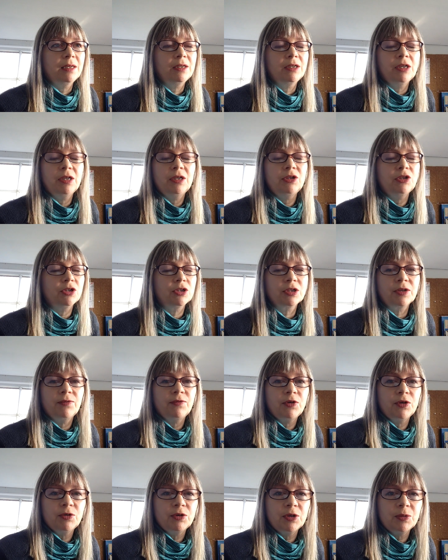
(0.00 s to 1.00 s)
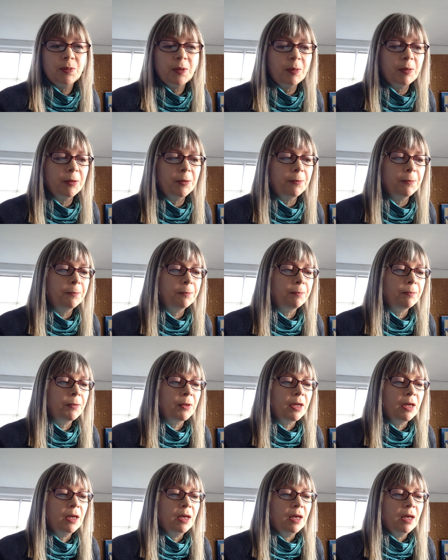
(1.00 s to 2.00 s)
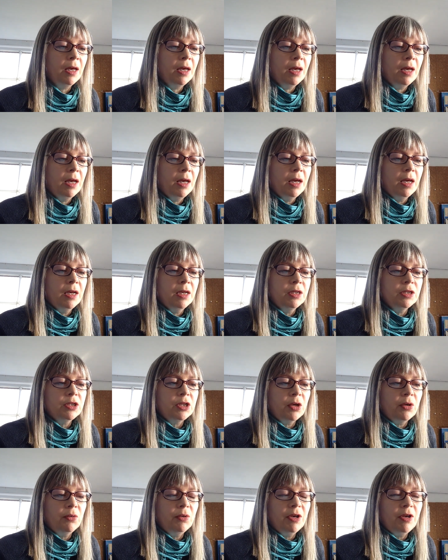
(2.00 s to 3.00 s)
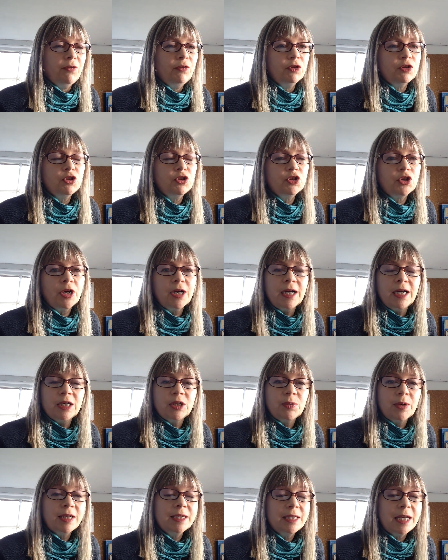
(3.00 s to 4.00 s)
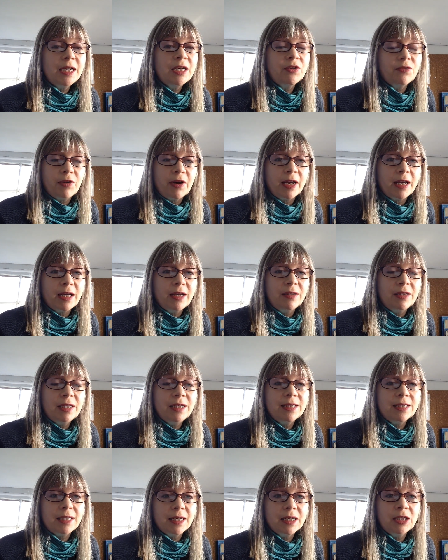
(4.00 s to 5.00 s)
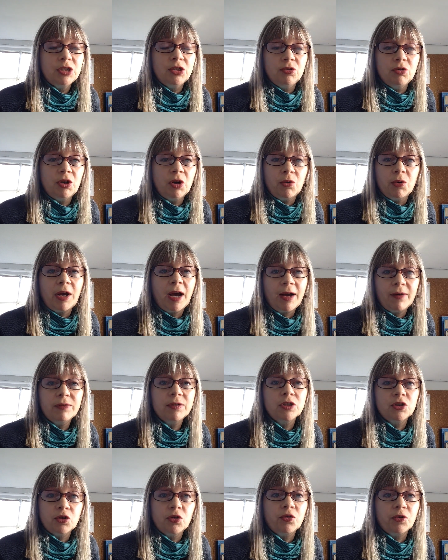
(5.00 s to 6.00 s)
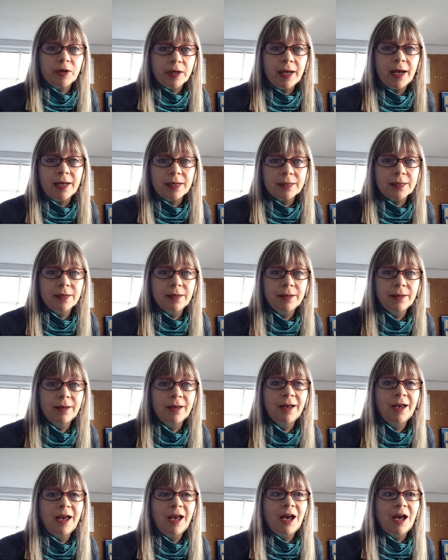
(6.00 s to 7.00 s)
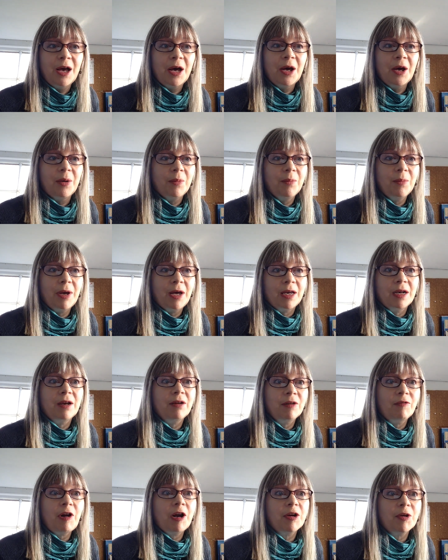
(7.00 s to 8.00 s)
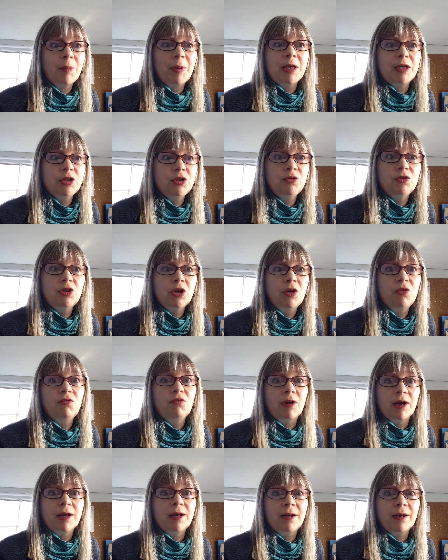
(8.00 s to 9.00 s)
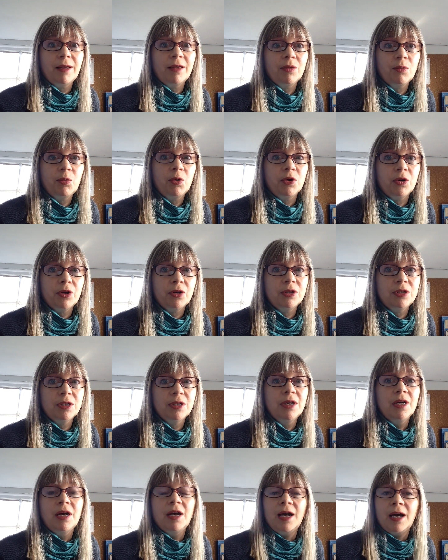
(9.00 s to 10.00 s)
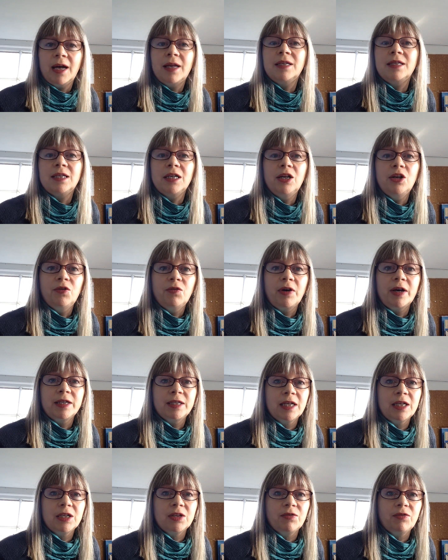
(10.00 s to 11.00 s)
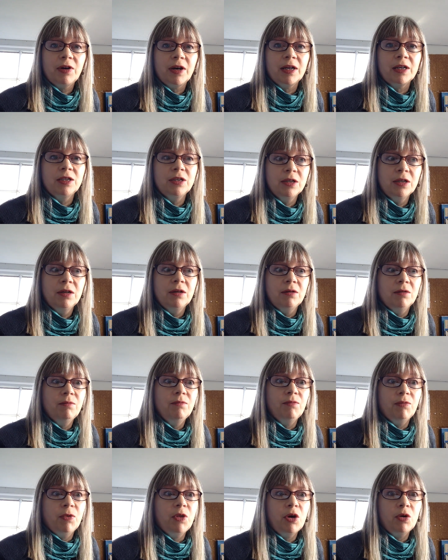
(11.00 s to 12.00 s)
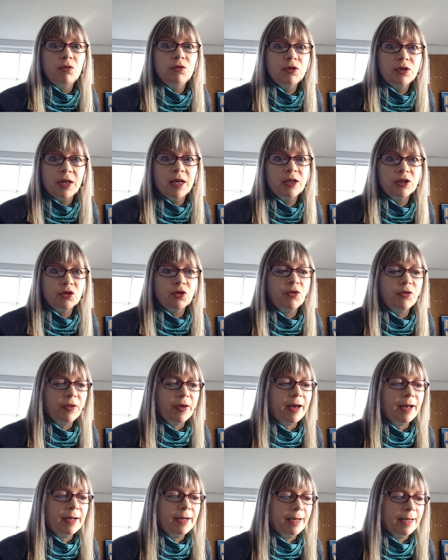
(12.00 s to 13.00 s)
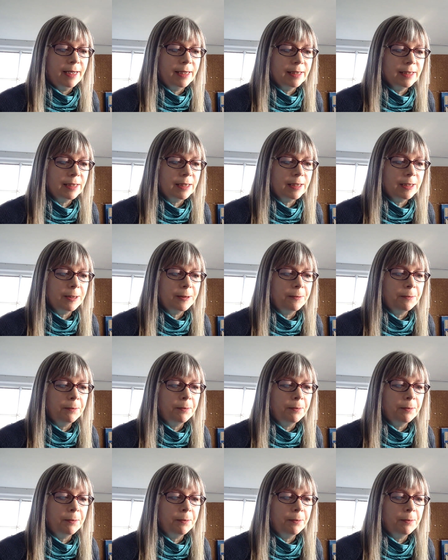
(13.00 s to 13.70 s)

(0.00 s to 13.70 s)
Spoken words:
it just confuses people. So if you're struggling to identify any of these things, you don't have a story yet. And I recommend you don't write another word until you've identified those things on that list.